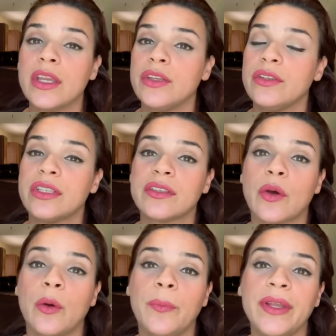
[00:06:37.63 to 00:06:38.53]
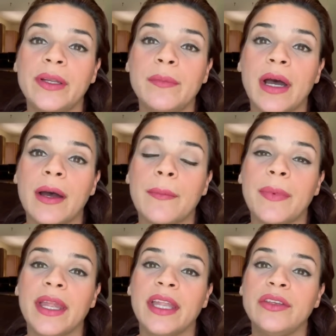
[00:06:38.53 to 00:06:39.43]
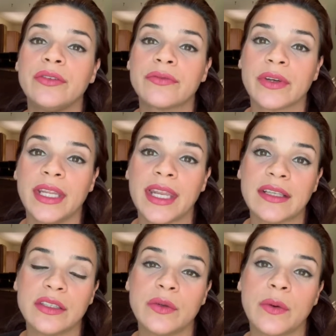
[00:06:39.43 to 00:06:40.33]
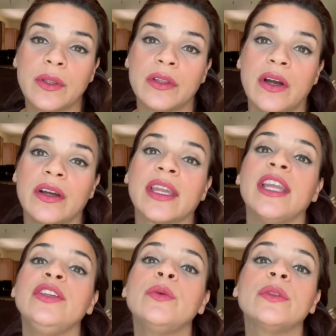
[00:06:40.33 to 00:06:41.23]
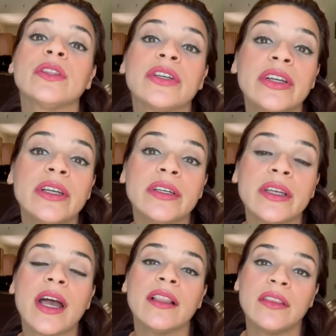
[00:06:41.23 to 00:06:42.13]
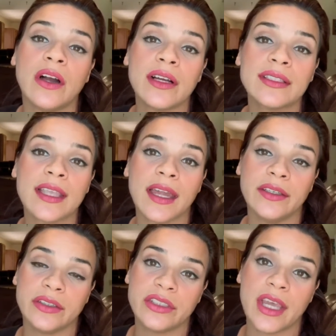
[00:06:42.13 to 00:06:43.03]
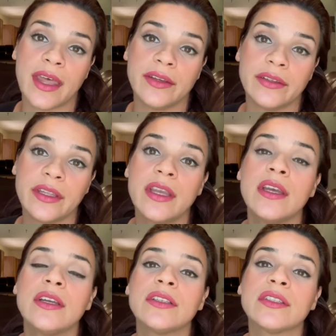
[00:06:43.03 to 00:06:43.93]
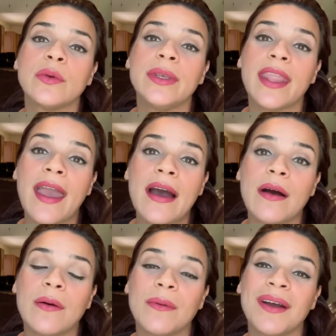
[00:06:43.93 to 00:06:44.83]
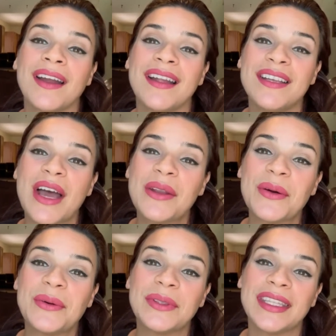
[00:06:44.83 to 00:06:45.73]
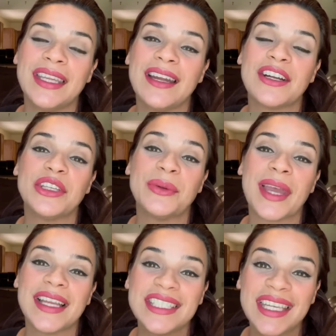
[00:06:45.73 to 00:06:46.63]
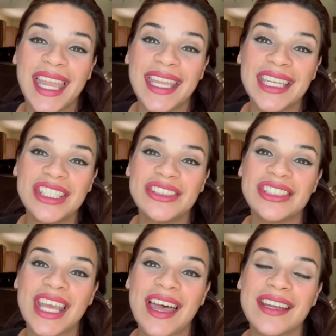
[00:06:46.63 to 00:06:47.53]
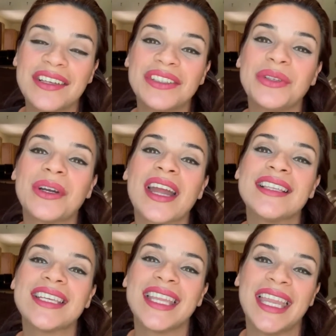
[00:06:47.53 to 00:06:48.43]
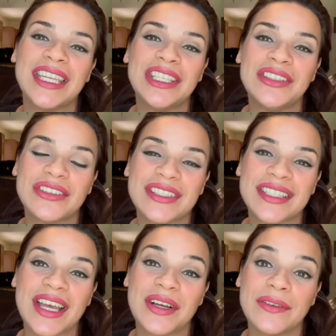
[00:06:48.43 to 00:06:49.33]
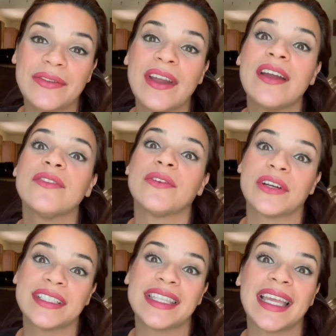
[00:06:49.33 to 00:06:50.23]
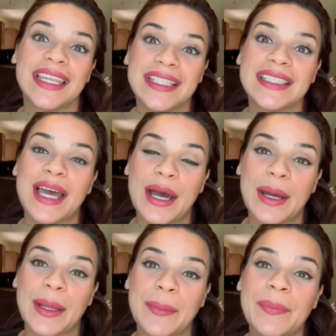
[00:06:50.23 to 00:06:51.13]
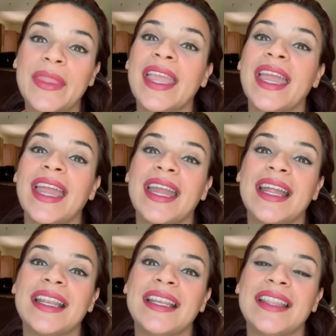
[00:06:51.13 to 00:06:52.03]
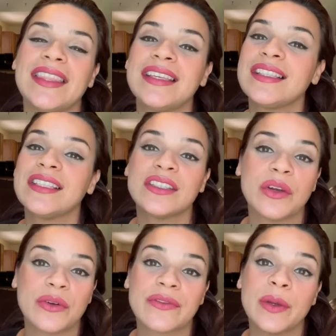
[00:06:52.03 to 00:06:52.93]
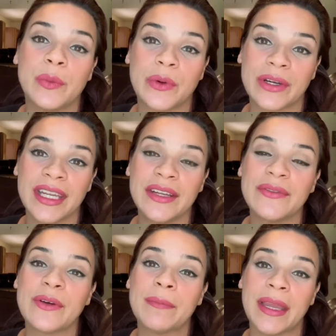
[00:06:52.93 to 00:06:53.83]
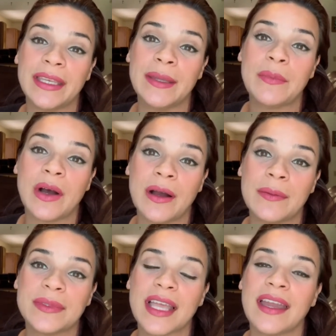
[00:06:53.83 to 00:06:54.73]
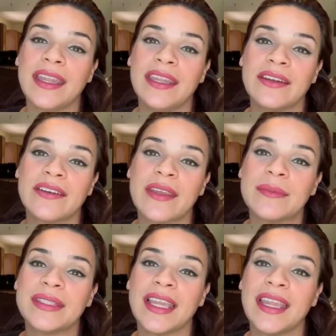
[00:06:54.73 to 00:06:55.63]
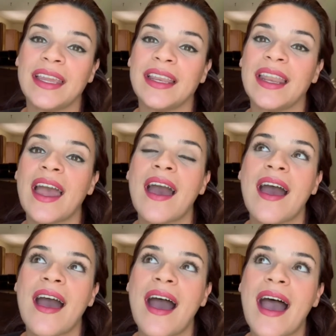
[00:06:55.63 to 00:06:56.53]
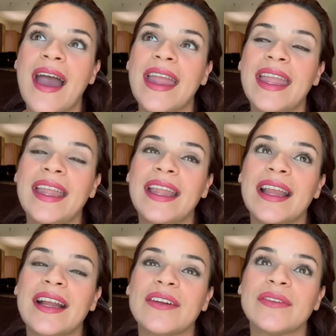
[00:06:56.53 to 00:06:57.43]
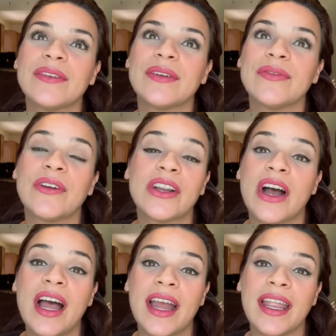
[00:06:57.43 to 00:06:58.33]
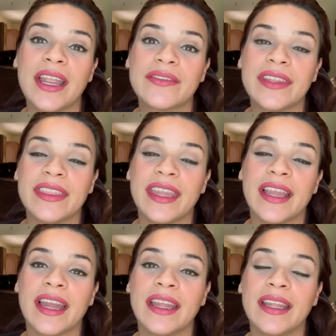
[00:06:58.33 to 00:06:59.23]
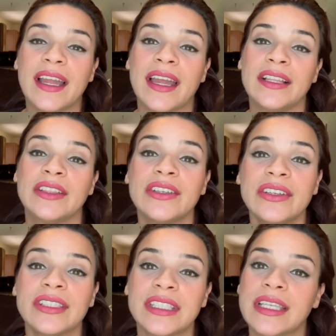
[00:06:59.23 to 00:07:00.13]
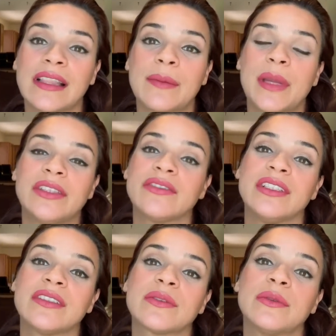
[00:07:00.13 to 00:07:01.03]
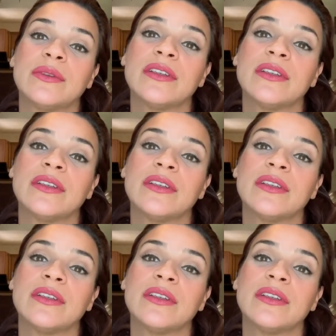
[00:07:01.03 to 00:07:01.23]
You just open them up and you read as you go along, and you learn alongside your child. So now, not only are you educating your child, you are educating yourself for a second time. And this is so rewarding for many moms. I hear them saying, I forgot everything I learned in elementary school.